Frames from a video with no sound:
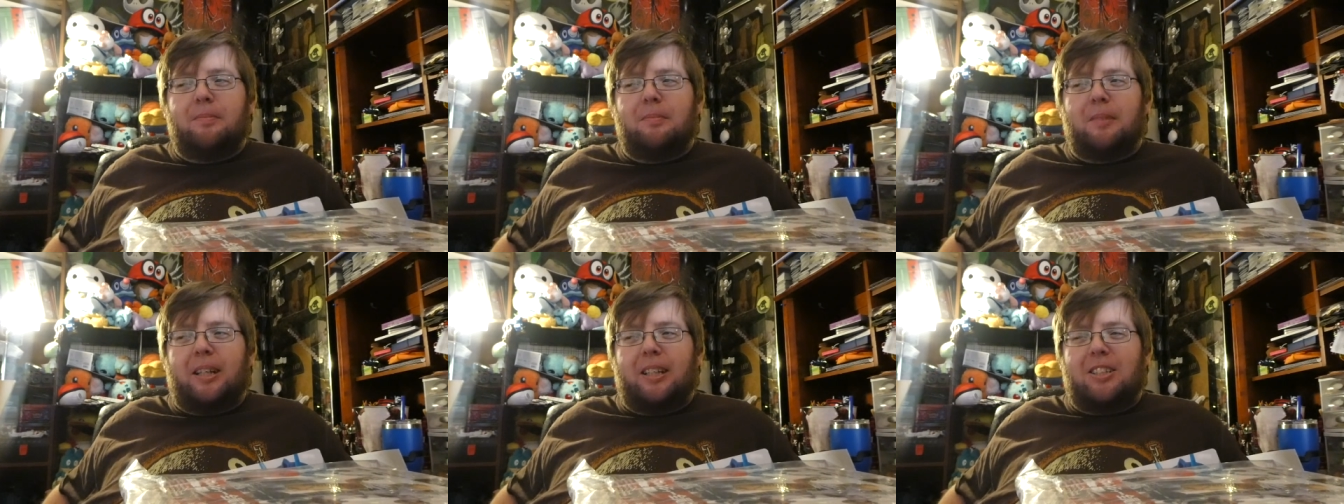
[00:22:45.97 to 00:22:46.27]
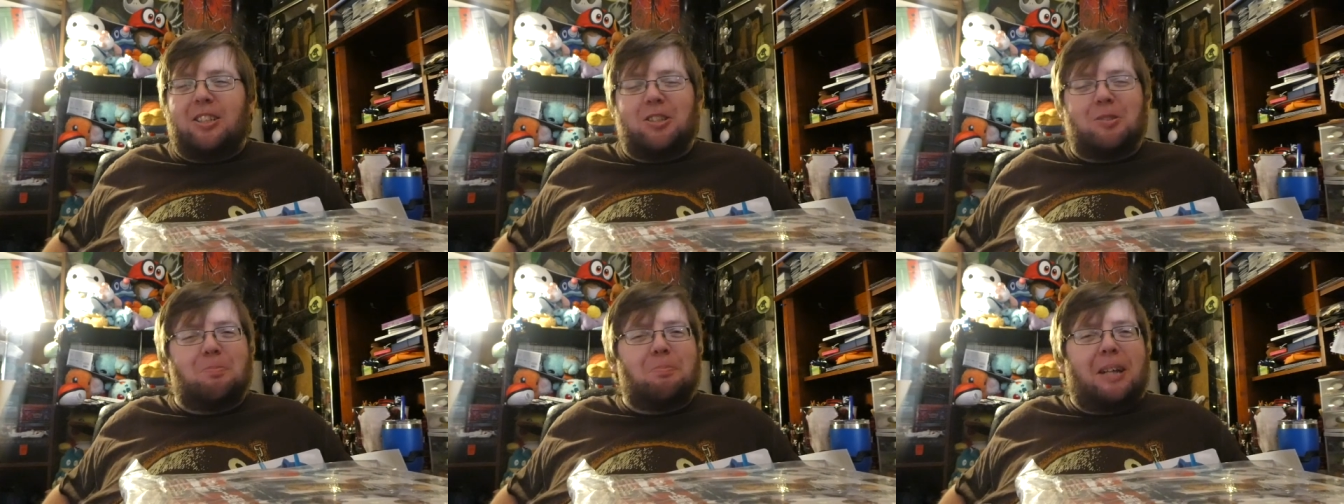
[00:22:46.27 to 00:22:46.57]
like
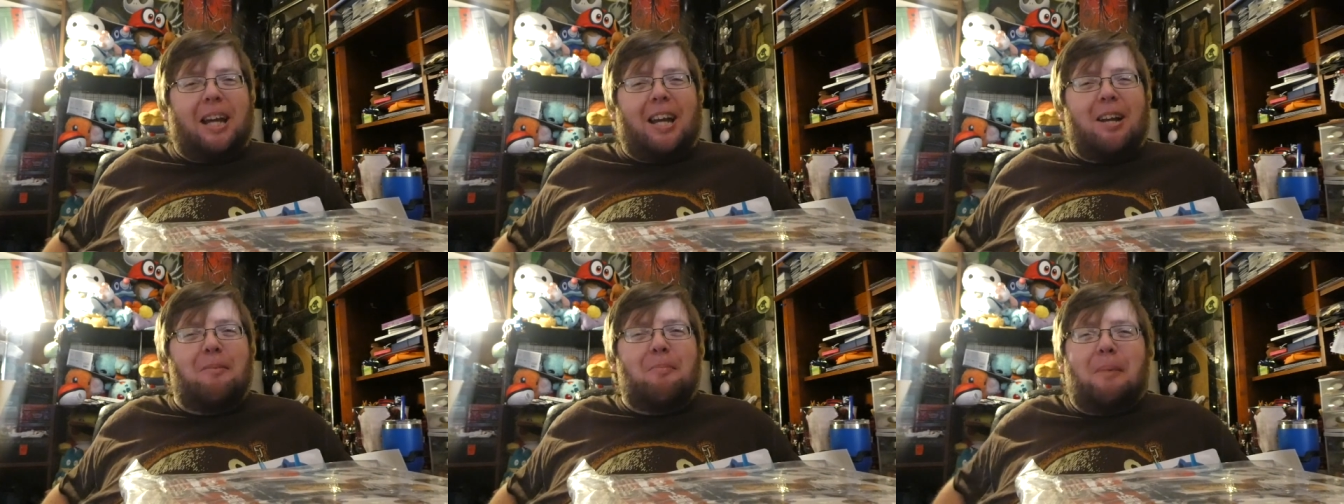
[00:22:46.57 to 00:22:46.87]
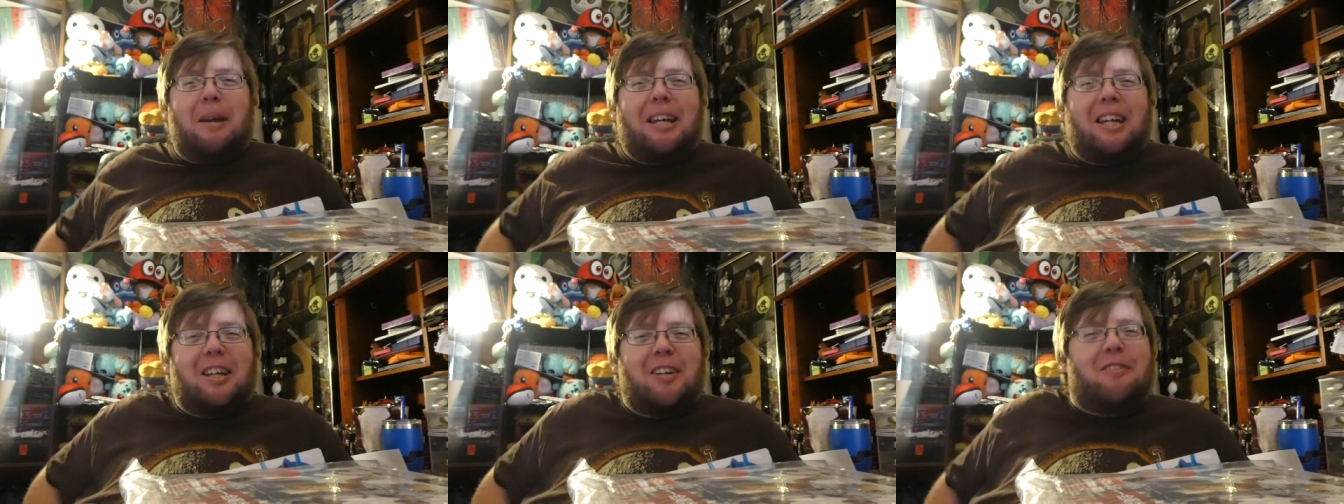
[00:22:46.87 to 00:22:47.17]
just kind of
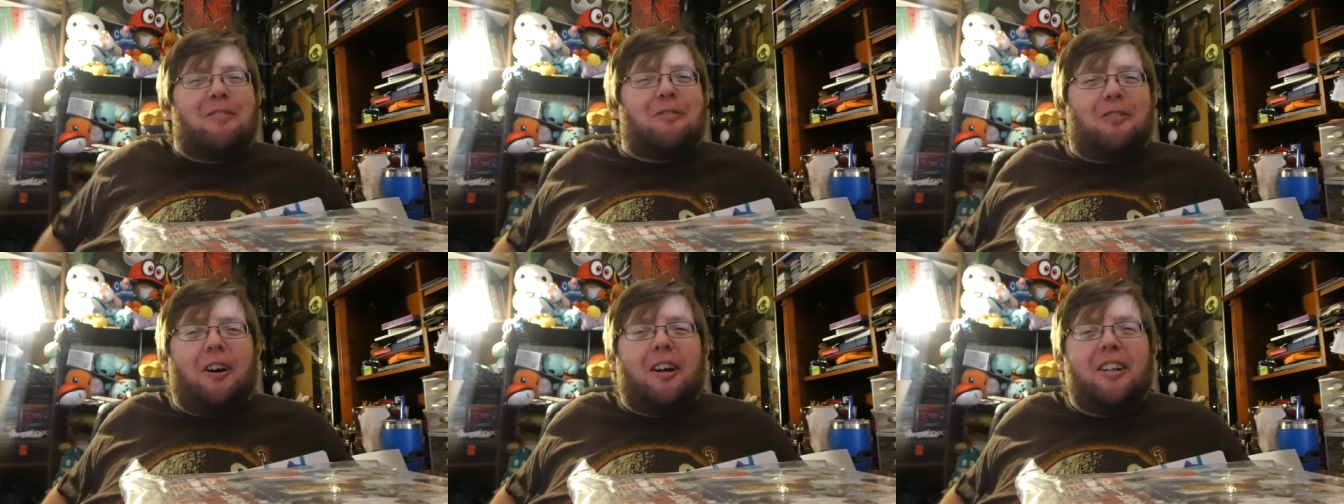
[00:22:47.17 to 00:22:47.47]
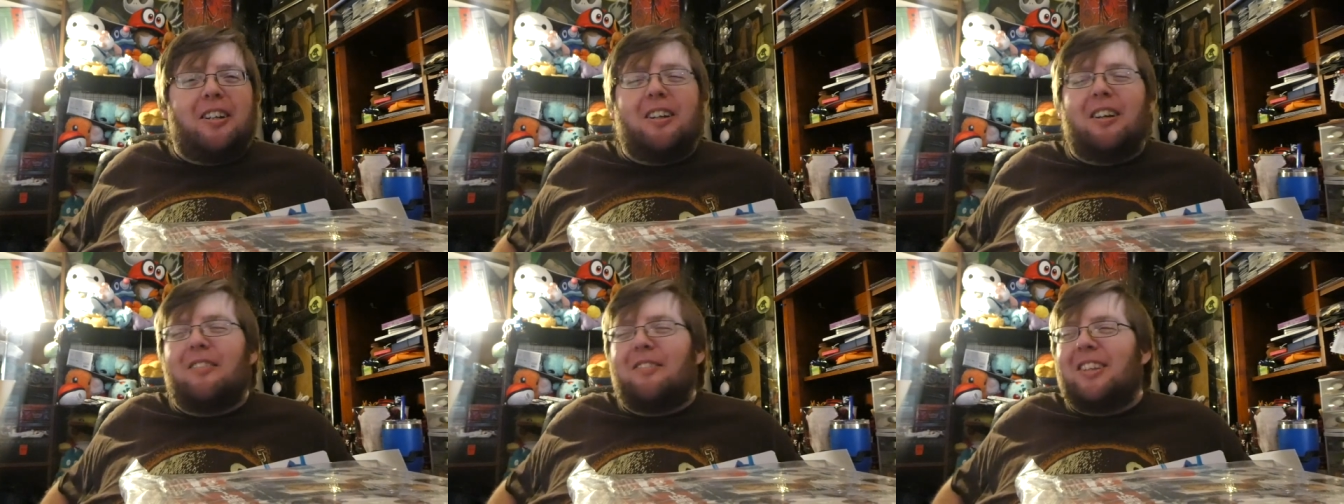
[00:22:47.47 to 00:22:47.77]
making
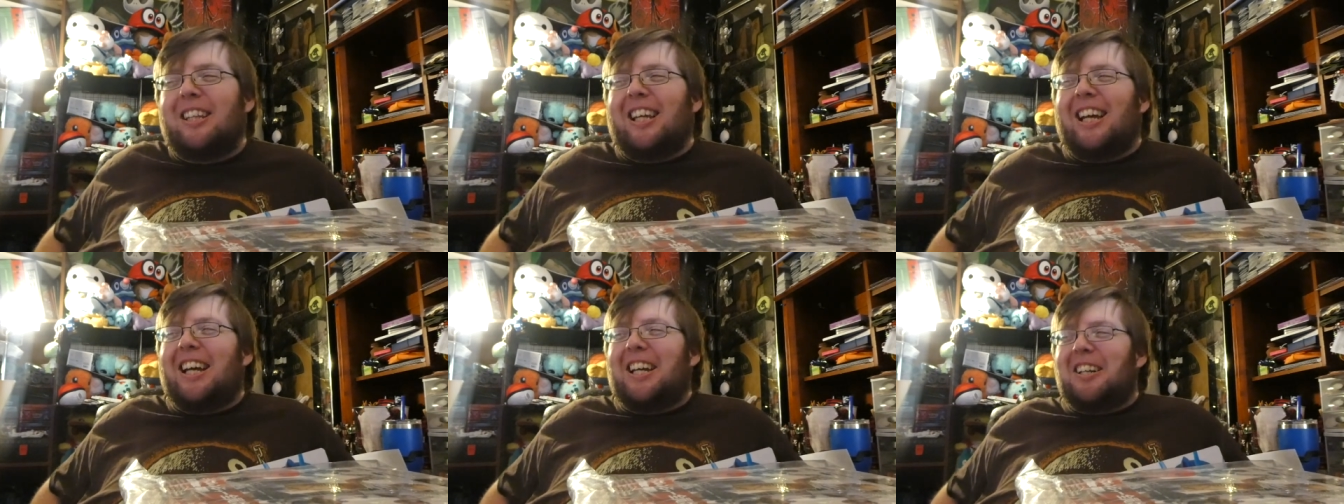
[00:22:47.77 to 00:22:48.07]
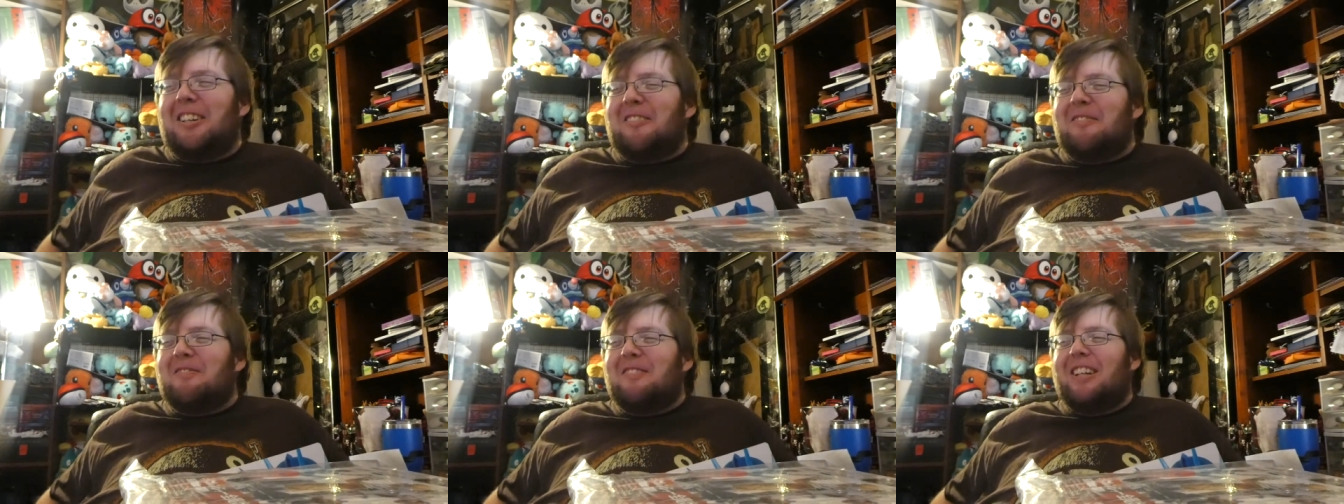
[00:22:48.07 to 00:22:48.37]
fun of the
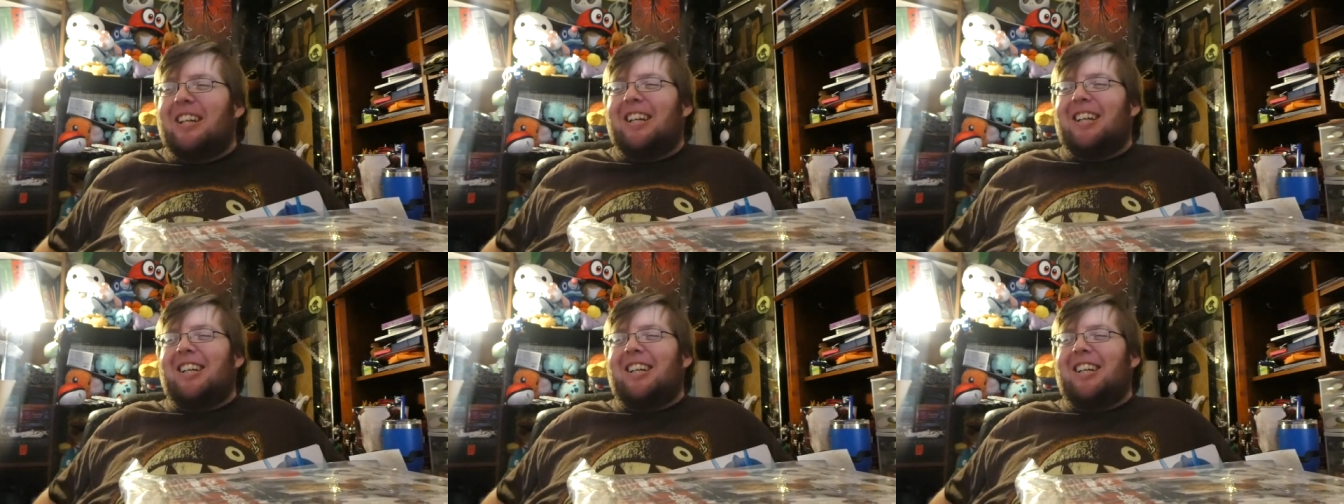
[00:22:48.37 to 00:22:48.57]
item.